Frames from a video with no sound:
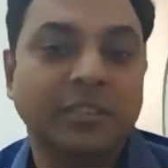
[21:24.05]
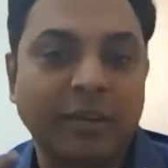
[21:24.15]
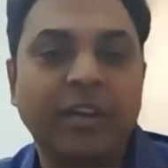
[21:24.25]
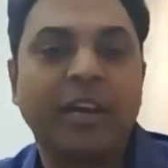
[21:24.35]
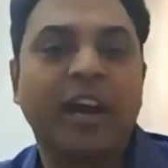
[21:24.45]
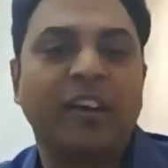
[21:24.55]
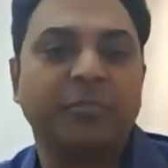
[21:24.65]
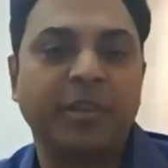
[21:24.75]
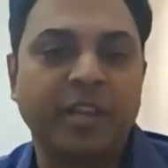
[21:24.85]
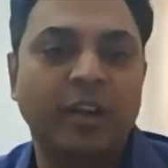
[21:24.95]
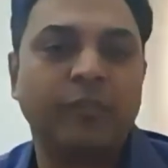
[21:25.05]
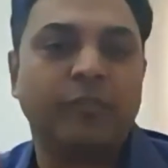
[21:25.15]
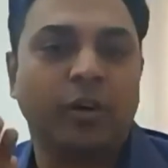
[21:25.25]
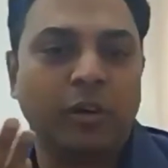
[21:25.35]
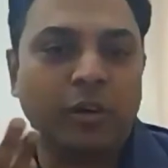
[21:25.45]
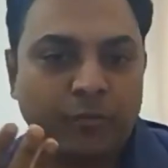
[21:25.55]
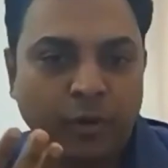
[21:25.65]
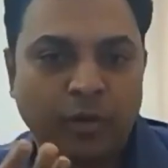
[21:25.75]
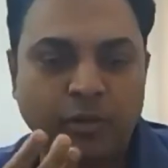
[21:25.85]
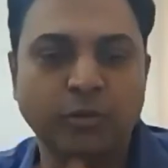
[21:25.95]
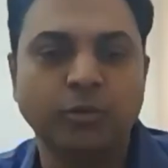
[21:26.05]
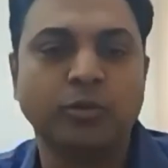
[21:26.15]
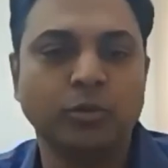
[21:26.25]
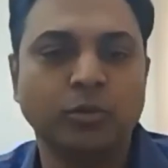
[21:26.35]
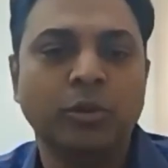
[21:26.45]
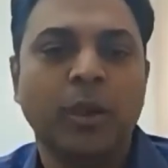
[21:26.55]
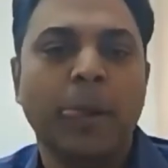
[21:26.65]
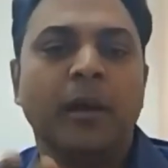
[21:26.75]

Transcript: 7.5% for Q2,